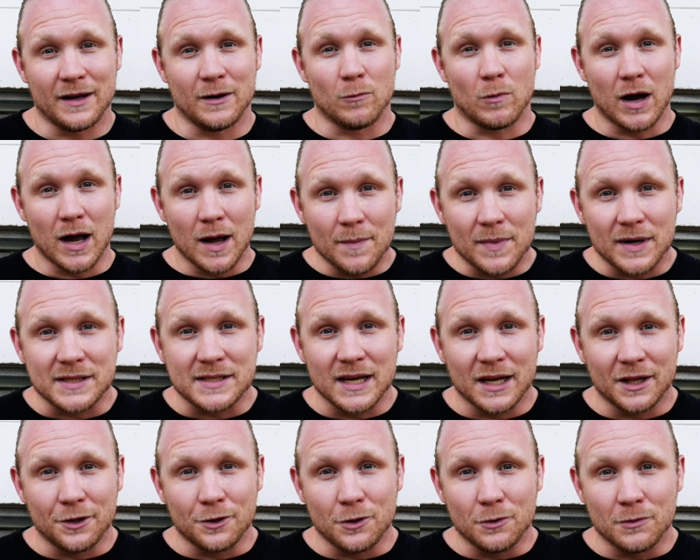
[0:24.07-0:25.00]
and why am I
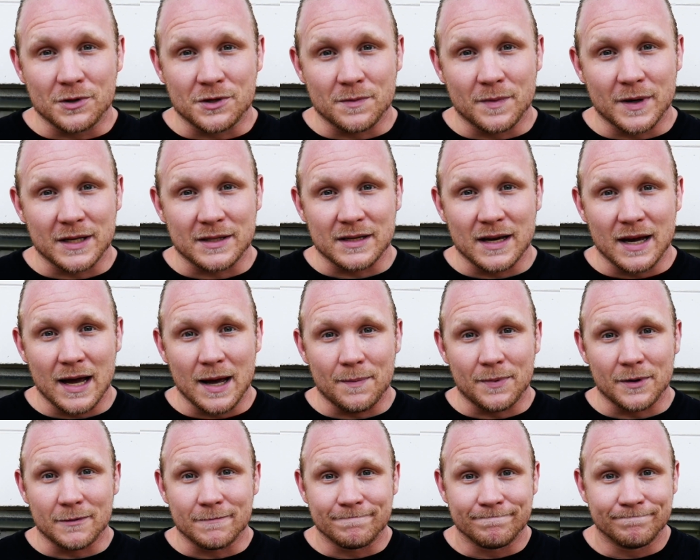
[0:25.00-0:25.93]
telling you what's about to
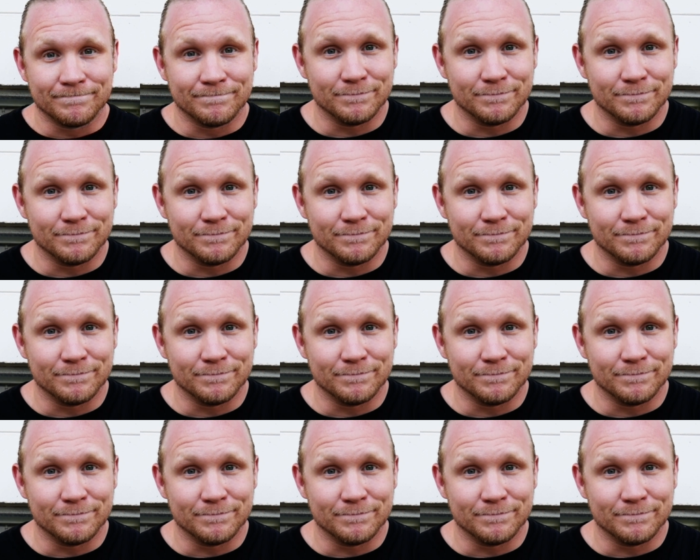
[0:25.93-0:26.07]
happen?